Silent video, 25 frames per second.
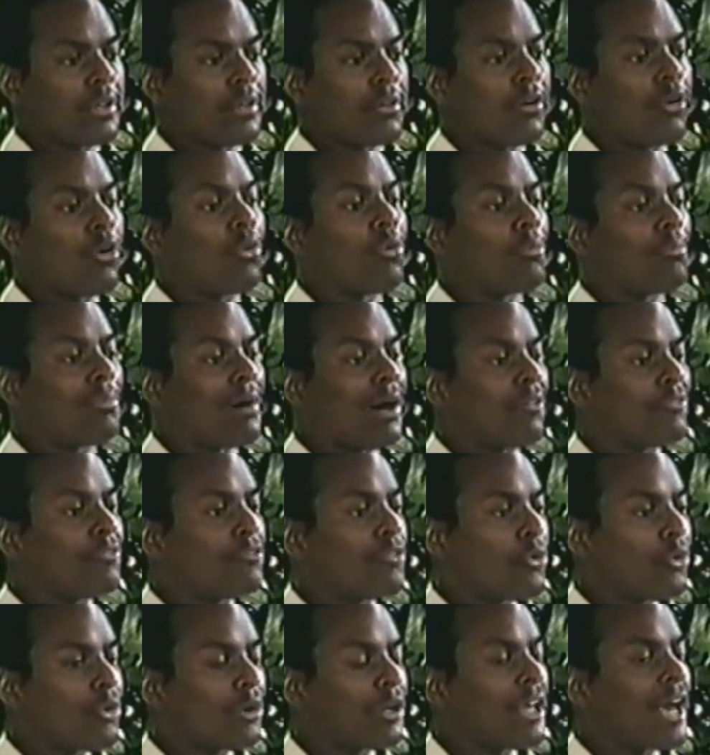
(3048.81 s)
oh, about
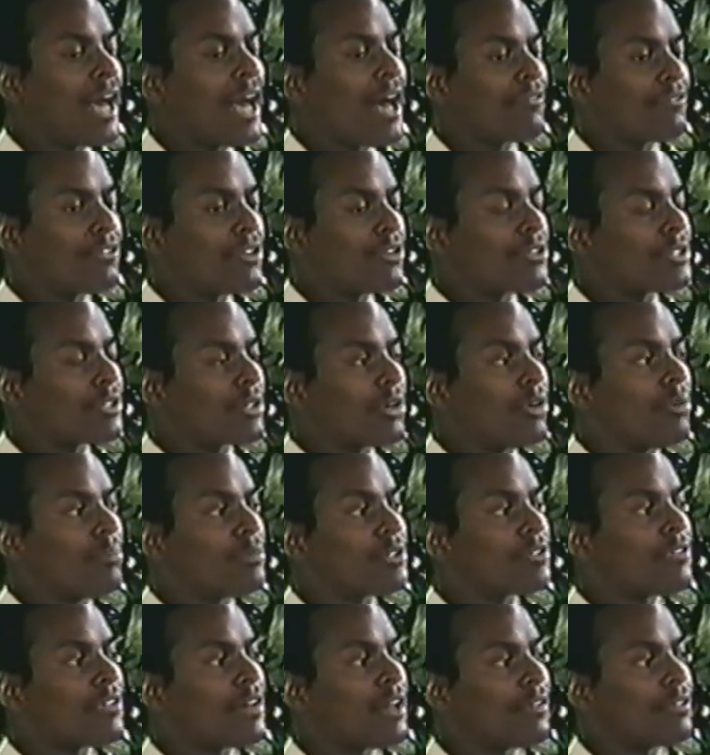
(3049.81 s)
four and a half years ago,
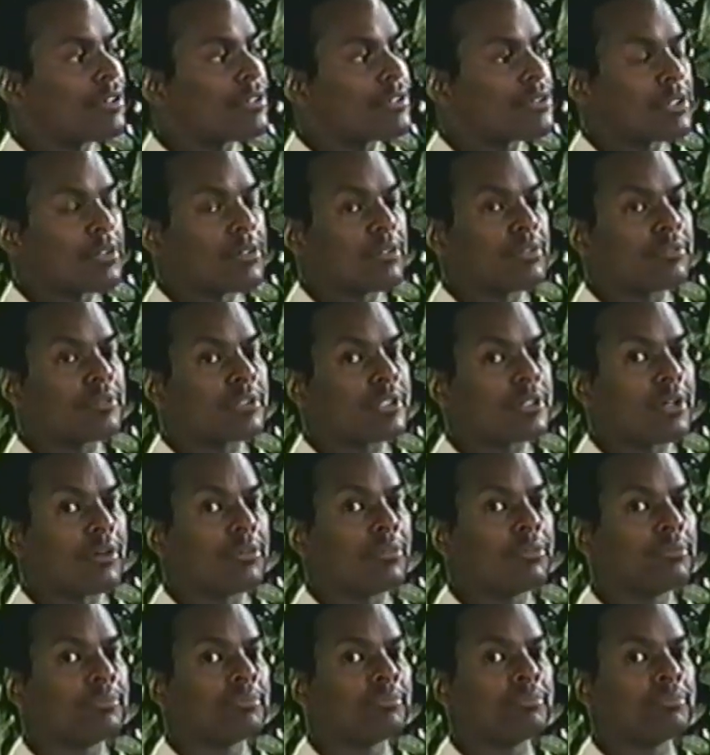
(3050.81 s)
almost okay. five years ago.